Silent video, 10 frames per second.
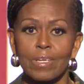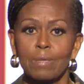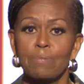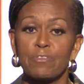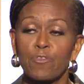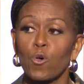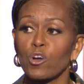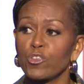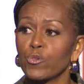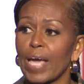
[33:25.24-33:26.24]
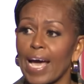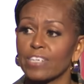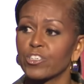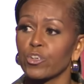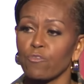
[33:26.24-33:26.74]
before you
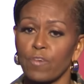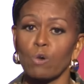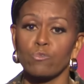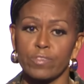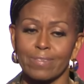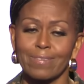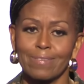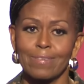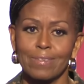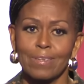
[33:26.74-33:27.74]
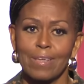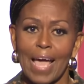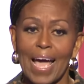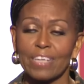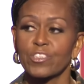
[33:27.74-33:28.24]
cast your votes,
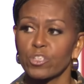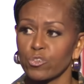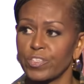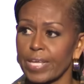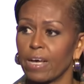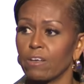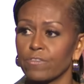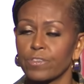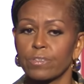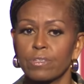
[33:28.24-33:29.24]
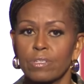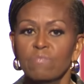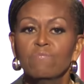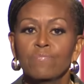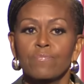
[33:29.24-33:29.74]
ask yourselves,
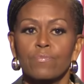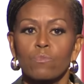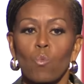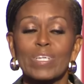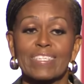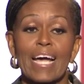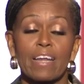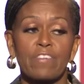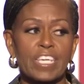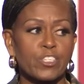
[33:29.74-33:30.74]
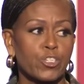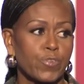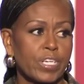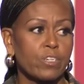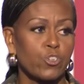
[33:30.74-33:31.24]
what side of
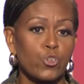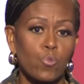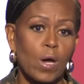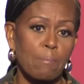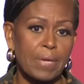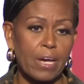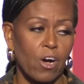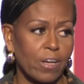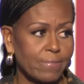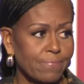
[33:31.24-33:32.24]
history do you want to be on? Now,